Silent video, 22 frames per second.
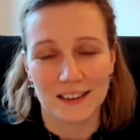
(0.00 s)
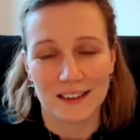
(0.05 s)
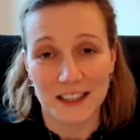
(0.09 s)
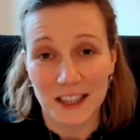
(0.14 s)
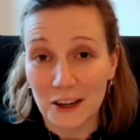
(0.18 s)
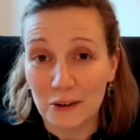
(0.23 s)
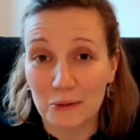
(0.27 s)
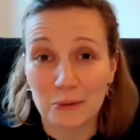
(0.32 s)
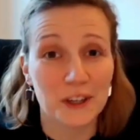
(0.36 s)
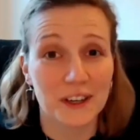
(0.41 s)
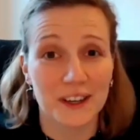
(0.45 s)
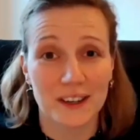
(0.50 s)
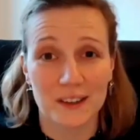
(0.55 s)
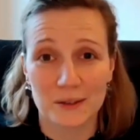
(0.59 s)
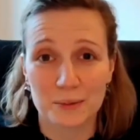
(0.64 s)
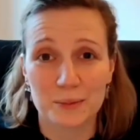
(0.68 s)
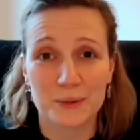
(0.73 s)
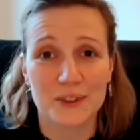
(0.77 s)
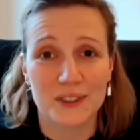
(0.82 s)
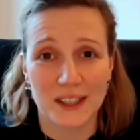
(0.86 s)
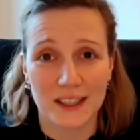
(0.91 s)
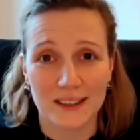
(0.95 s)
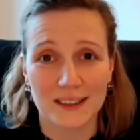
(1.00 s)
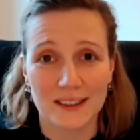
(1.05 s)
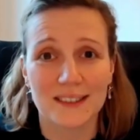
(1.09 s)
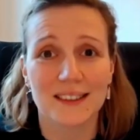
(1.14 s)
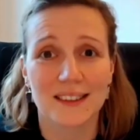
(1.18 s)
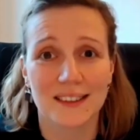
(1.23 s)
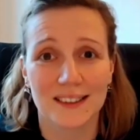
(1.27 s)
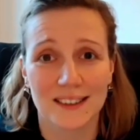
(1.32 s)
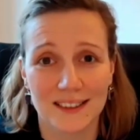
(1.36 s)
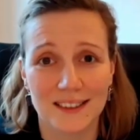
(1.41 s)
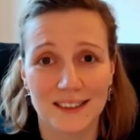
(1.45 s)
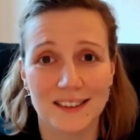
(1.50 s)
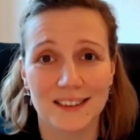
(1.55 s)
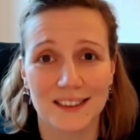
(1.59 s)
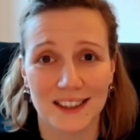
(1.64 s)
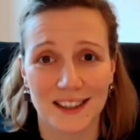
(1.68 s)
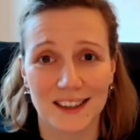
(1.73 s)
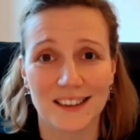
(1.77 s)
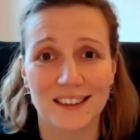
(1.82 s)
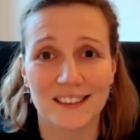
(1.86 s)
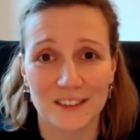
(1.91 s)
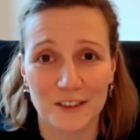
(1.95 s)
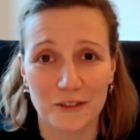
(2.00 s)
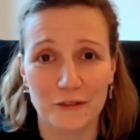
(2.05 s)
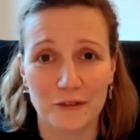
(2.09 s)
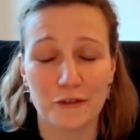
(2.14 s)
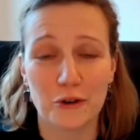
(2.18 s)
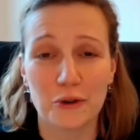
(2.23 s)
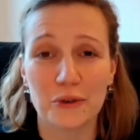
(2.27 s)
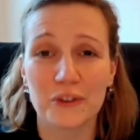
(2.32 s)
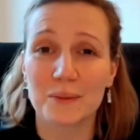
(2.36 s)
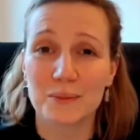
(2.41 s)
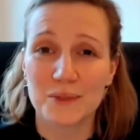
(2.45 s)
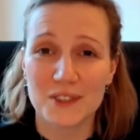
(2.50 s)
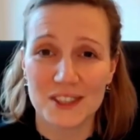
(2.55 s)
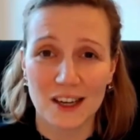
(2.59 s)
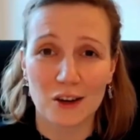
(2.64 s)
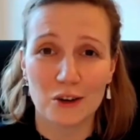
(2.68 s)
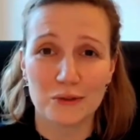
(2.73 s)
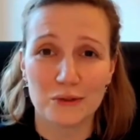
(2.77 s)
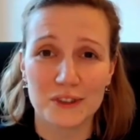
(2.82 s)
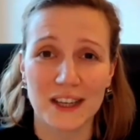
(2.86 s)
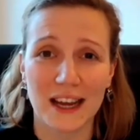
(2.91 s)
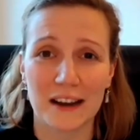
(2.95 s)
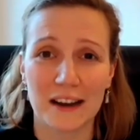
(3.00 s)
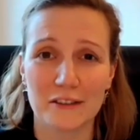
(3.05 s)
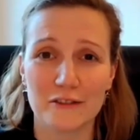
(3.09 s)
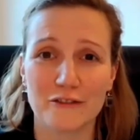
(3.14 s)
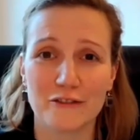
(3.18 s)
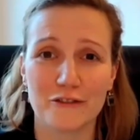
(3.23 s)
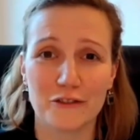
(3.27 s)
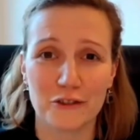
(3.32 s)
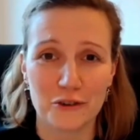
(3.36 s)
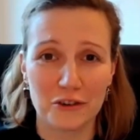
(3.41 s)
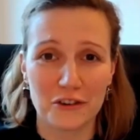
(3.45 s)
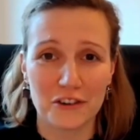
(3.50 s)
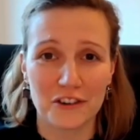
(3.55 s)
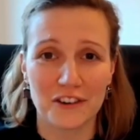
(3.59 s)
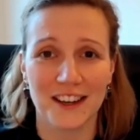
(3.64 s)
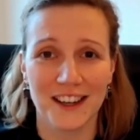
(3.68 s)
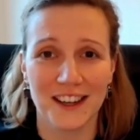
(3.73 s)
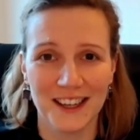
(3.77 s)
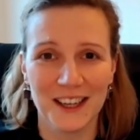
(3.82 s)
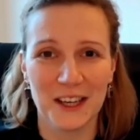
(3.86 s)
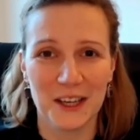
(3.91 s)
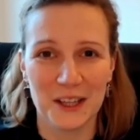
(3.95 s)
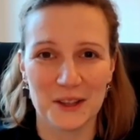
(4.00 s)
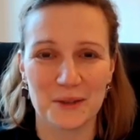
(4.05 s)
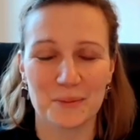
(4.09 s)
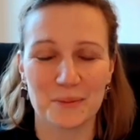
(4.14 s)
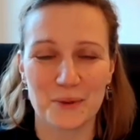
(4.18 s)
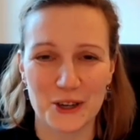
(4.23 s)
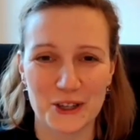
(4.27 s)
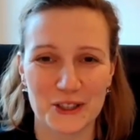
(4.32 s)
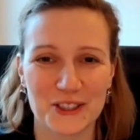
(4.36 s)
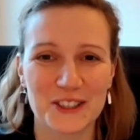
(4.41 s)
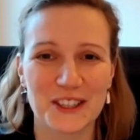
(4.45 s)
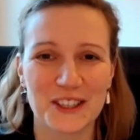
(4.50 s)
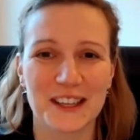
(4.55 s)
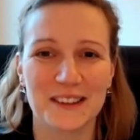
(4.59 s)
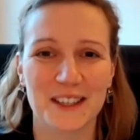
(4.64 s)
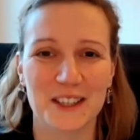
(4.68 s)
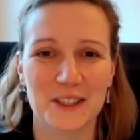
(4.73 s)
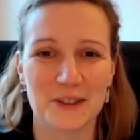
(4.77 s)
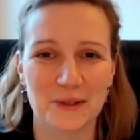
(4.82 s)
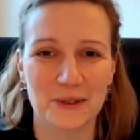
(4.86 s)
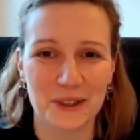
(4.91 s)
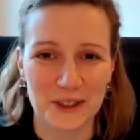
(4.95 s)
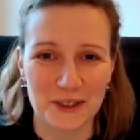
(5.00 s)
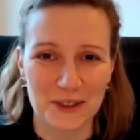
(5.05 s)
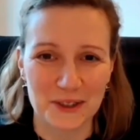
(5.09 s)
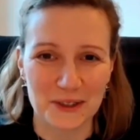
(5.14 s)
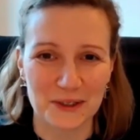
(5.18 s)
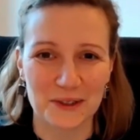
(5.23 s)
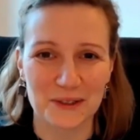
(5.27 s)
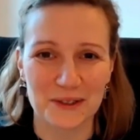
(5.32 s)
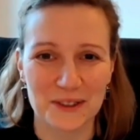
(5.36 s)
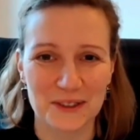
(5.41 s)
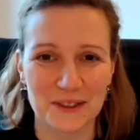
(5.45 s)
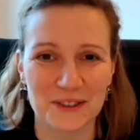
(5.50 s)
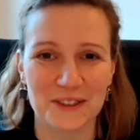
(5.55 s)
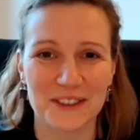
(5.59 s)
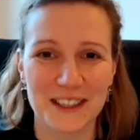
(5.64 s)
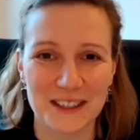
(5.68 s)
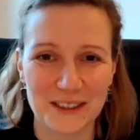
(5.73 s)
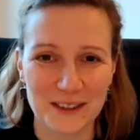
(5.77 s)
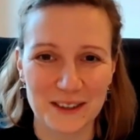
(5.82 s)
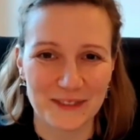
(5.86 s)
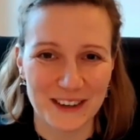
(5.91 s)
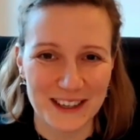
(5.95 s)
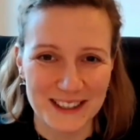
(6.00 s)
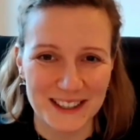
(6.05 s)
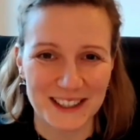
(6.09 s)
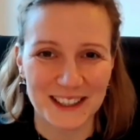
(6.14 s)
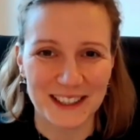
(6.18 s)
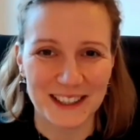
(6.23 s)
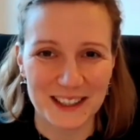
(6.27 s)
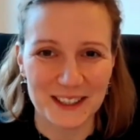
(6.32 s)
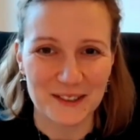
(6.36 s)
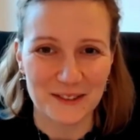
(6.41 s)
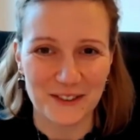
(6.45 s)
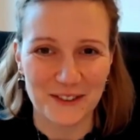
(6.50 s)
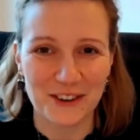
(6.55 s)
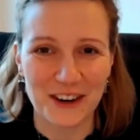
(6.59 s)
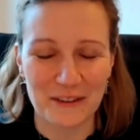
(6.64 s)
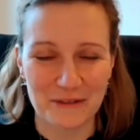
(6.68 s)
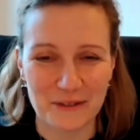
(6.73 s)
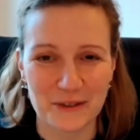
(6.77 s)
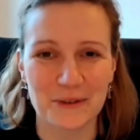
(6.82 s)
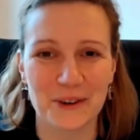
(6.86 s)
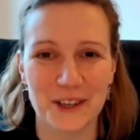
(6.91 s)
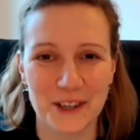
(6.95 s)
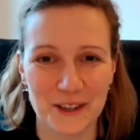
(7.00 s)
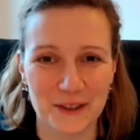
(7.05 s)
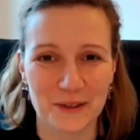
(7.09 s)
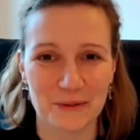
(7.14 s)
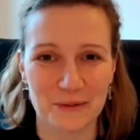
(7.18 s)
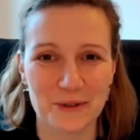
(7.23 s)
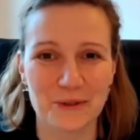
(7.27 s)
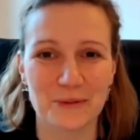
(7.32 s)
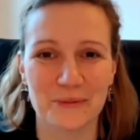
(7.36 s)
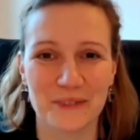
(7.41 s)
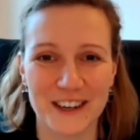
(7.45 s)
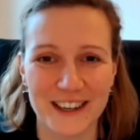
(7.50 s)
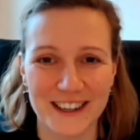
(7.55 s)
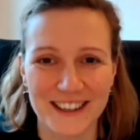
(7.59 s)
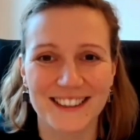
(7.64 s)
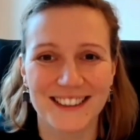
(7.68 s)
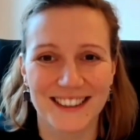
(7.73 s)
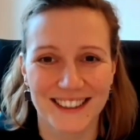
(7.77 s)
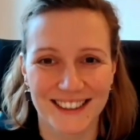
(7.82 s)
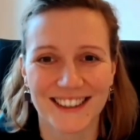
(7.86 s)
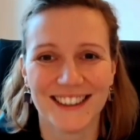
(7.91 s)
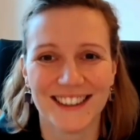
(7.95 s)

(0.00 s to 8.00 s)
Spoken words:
Yeah, 100%. Yeah, for themselves and for the person that they're talking to. So it basically is for everyone in the room, right?